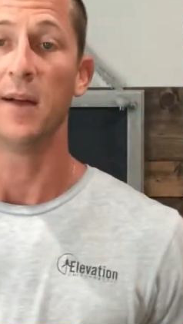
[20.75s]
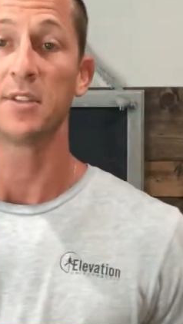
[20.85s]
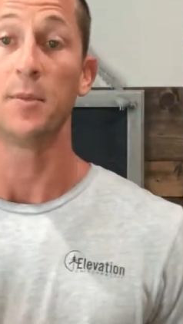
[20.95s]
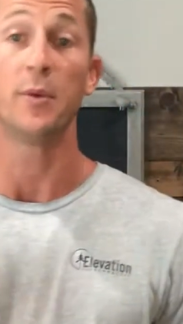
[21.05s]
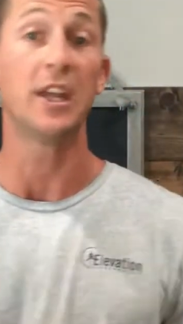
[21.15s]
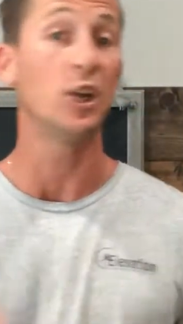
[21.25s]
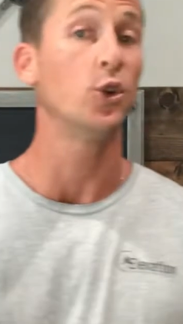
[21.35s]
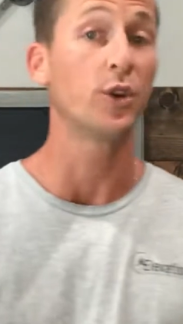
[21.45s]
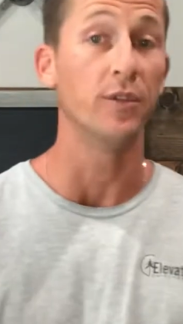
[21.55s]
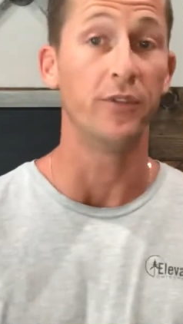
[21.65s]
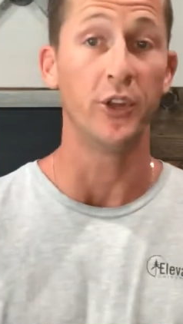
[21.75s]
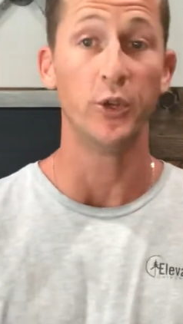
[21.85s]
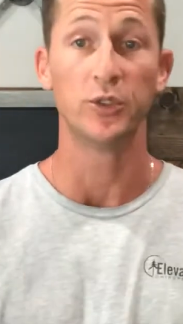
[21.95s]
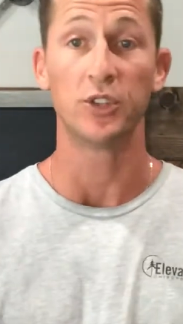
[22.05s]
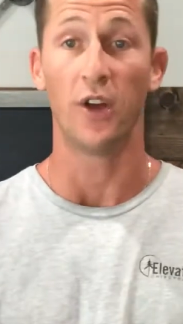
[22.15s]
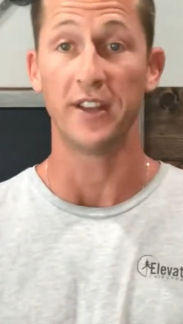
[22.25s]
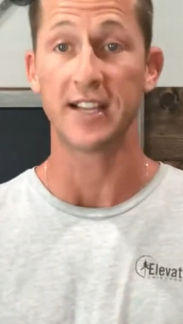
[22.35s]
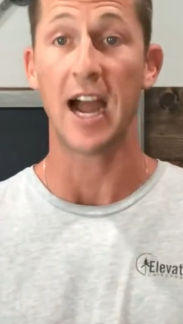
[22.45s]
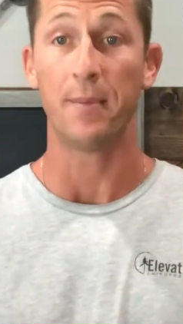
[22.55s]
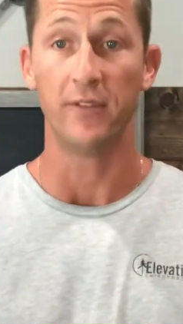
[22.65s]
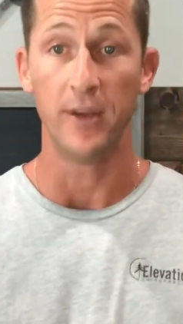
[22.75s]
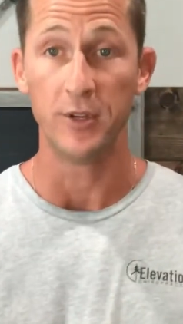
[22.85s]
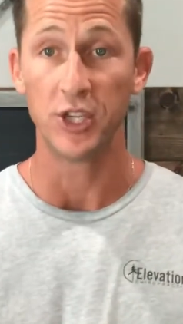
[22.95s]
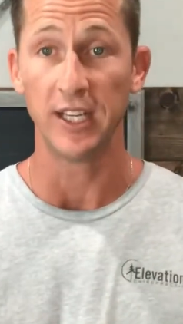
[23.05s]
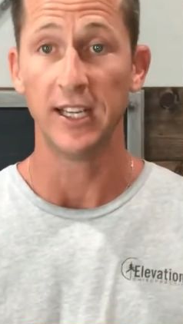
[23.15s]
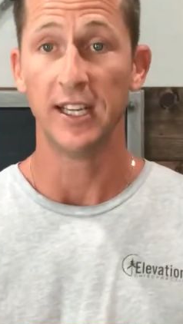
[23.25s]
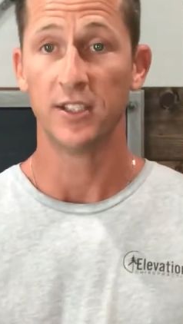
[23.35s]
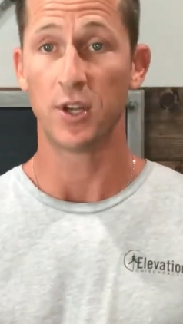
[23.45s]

Some people get a little confused on the type of imaging.